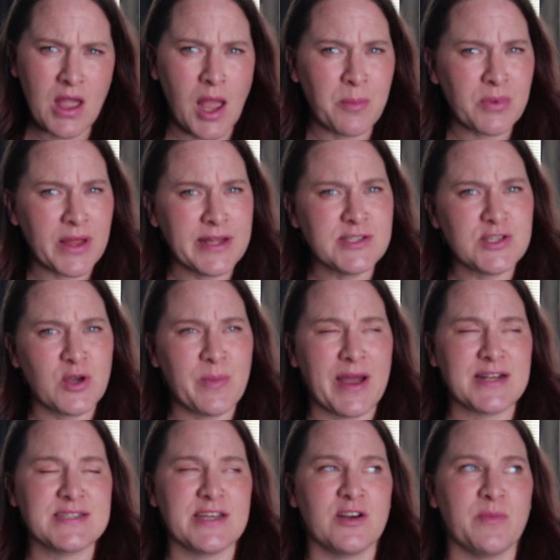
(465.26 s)
I plan to go
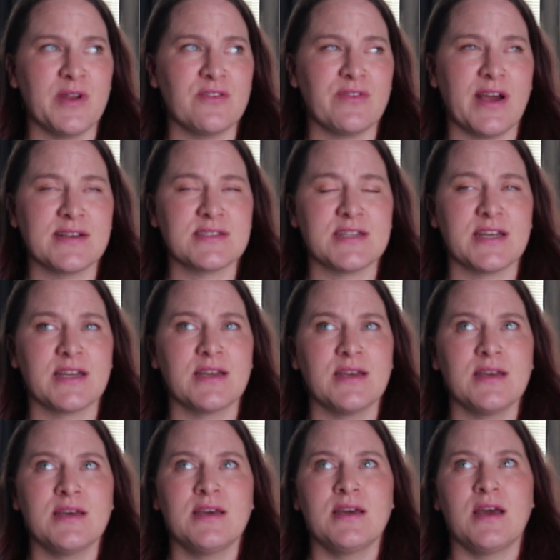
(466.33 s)
back to intermittent fasting
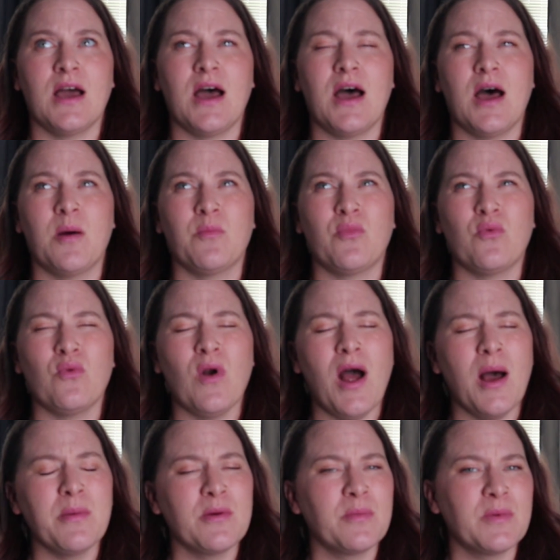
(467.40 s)

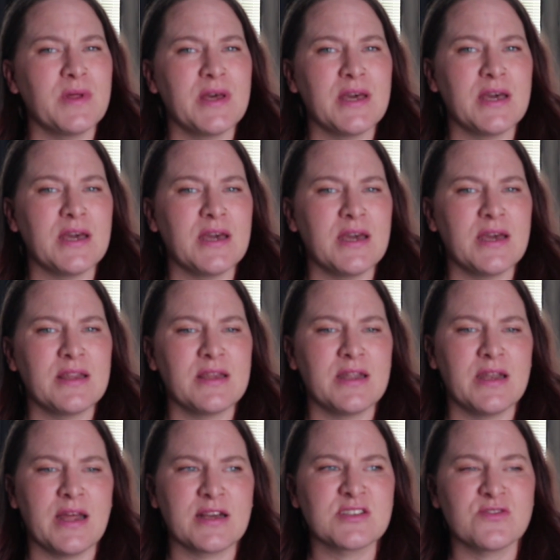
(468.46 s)
probably in the
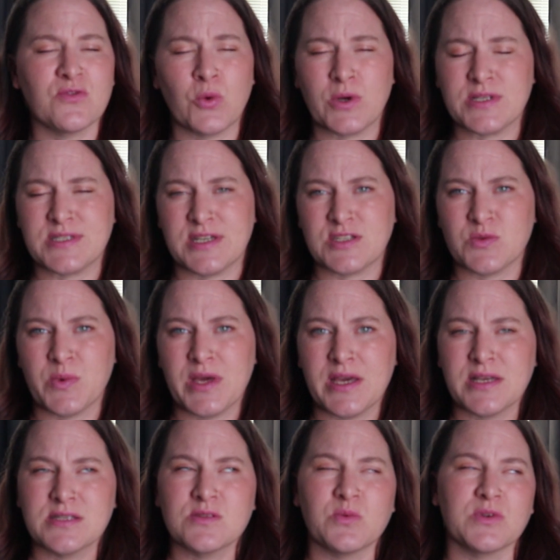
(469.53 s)
next 4 to 6
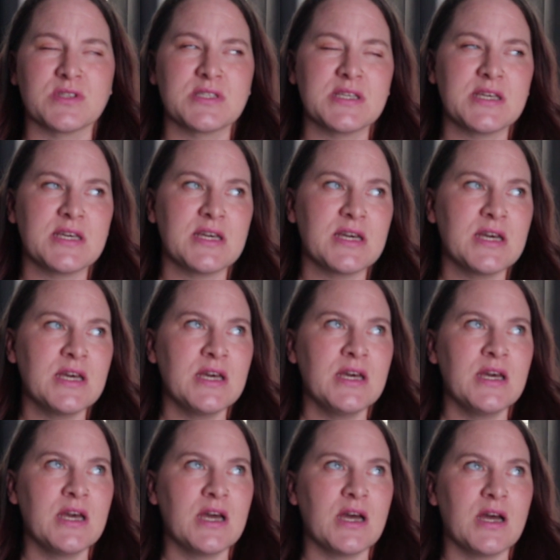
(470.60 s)
weeks. We'll see,
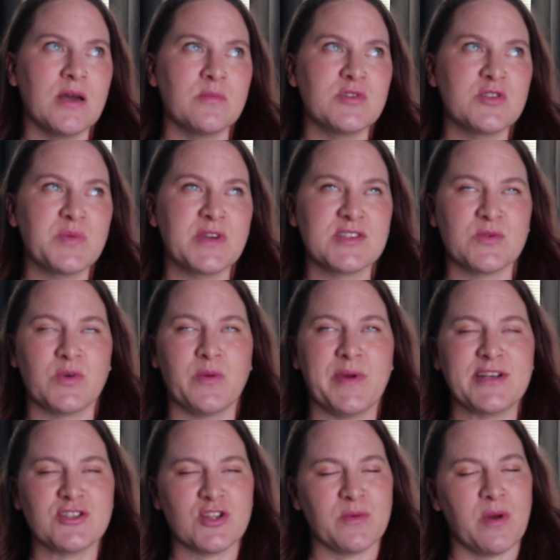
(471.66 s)
just because I want to
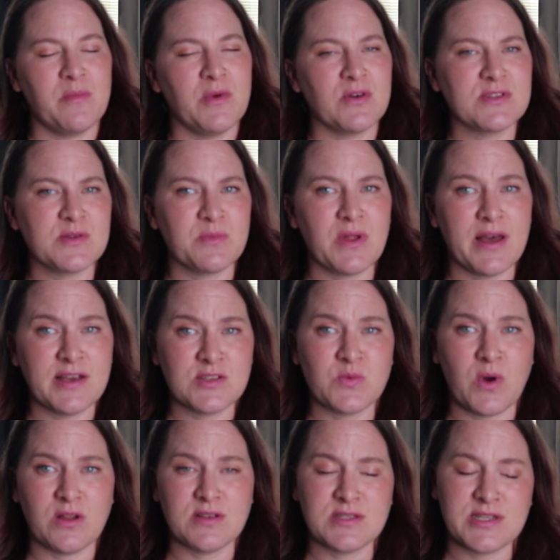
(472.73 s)
make sure that my milk supply is
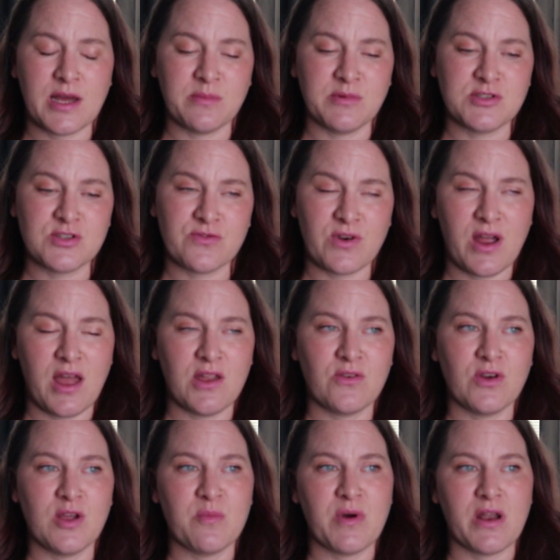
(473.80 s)
well established for
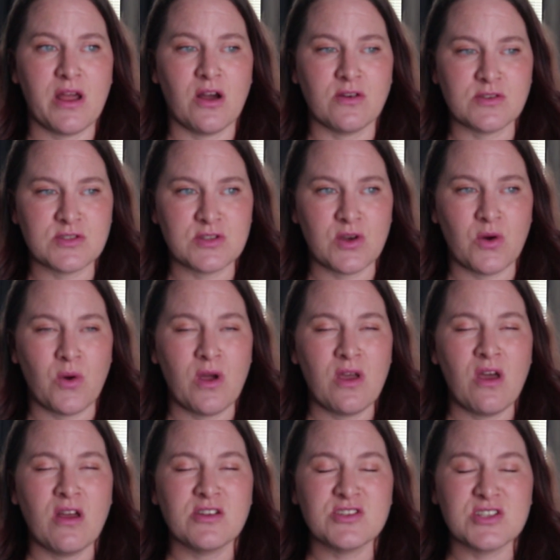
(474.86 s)
Henry, but I also
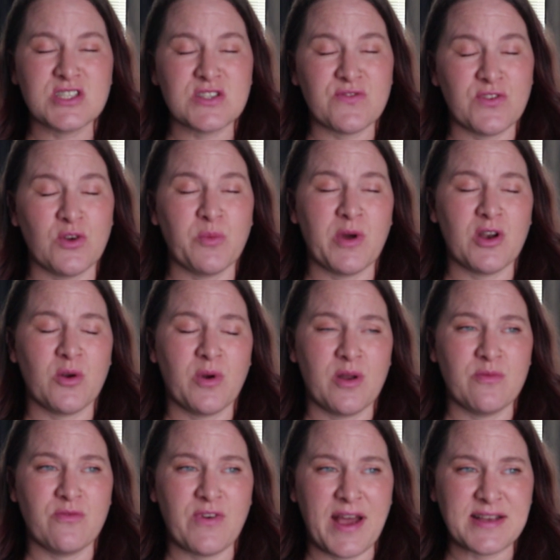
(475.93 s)
just feel better when
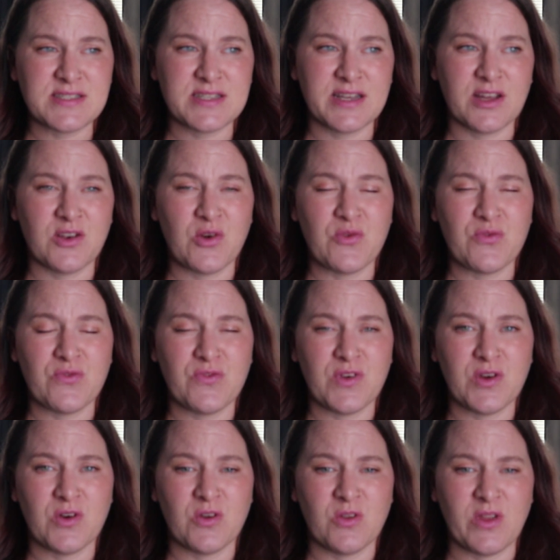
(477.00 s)
I'm fasting. I don't
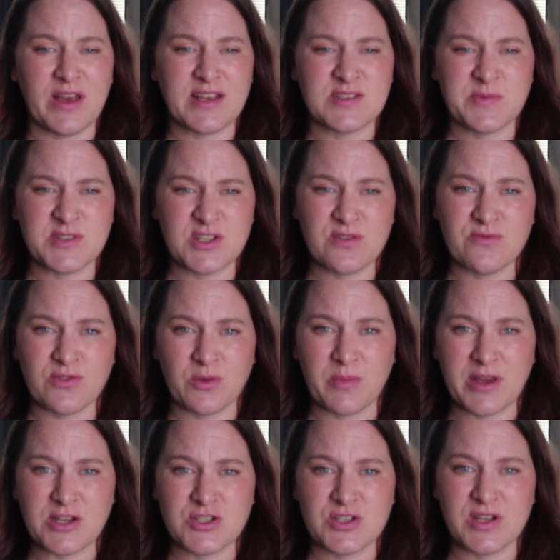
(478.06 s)
feel like as much
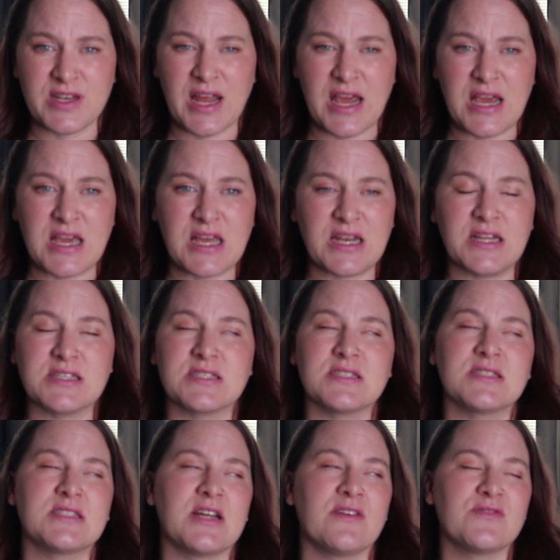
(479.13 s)
inflammation and achiness
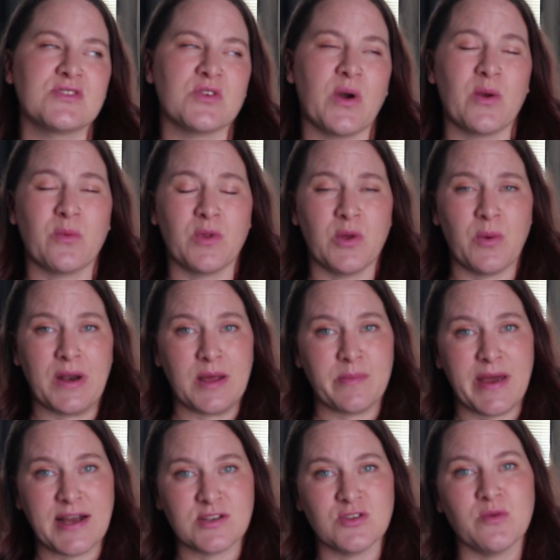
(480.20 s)
and stuff, so I really want to get
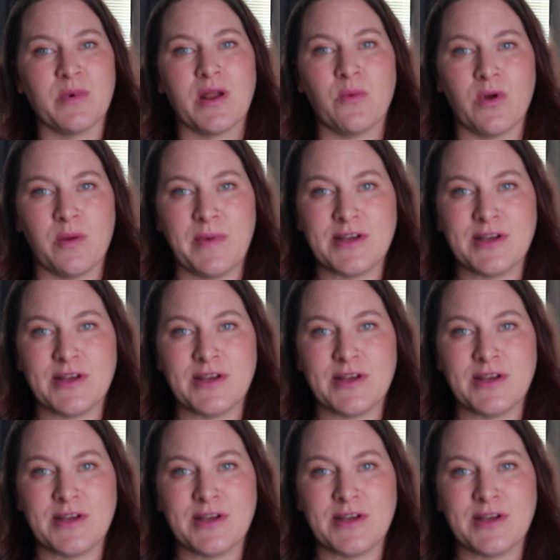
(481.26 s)
back to it, but I want to